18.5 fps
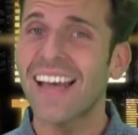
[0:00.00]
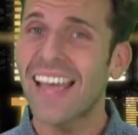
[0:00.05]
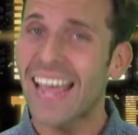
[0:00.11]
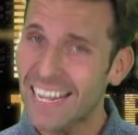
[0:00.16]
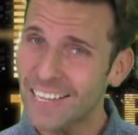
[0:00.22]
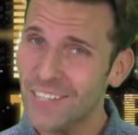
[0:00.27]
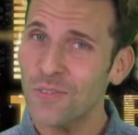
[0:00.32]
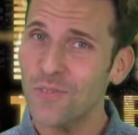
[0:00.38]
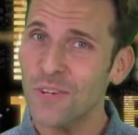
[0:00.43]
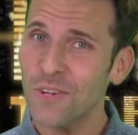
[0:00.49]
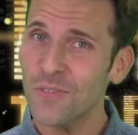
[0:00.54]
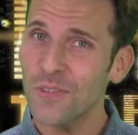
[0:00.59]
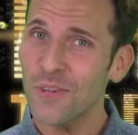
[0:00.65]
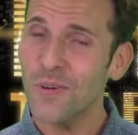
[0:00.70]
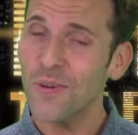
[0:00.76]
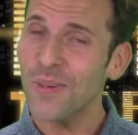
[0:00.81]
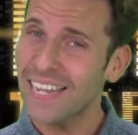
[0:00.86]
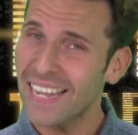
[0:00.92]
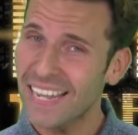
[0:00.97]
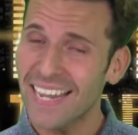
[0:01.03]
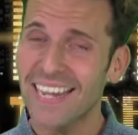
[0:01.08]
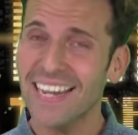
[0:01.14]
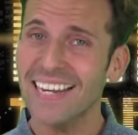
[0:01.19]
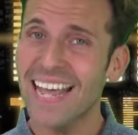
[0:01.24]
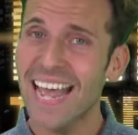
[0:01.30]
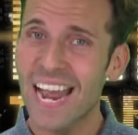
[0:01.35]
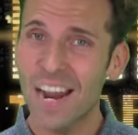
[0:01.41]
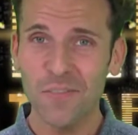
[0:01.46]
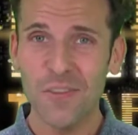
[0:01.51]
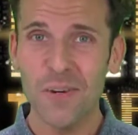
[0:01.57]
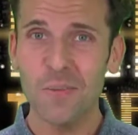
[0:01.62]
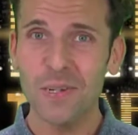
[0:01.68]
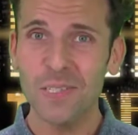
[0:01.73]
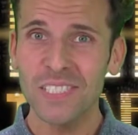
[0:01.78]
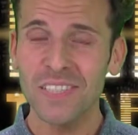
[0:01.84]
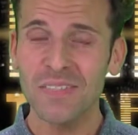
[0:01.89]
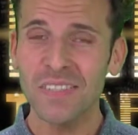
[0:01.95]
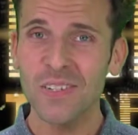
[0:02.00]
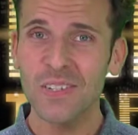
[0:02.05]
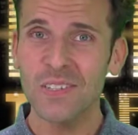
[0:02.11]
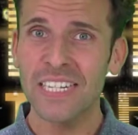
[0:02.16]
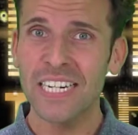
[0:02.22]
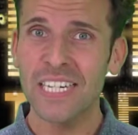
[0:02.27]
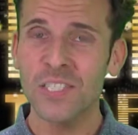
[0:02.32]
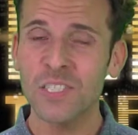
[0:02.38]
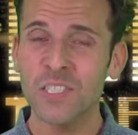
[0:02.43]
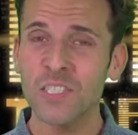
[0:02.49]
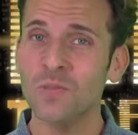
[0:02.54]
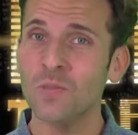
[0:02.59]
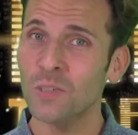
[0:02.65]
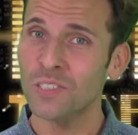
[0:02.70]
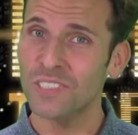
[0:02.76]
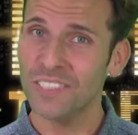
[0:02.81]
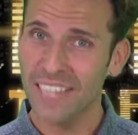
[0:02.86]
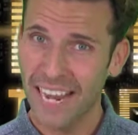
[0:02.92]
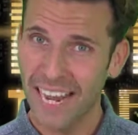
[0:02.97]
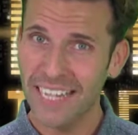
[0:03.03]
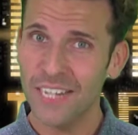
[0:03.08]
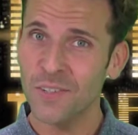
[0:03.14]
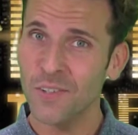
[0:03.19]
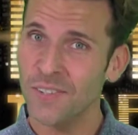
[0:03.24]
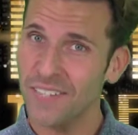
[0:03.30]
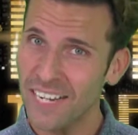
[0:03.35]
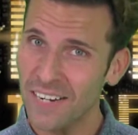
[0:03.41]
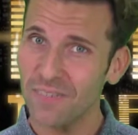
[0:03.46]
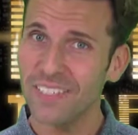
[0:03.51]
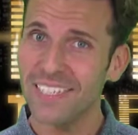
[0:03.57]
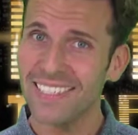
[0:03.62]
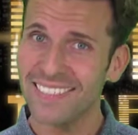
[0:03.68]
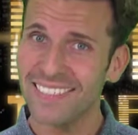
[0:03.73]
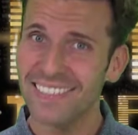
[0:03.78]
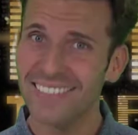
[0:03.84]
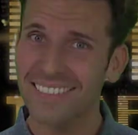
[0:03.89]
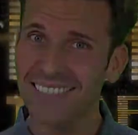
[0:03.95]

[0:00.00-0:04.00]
at the review here at After Buzz TV Los Angeles for Skyline on Netflix.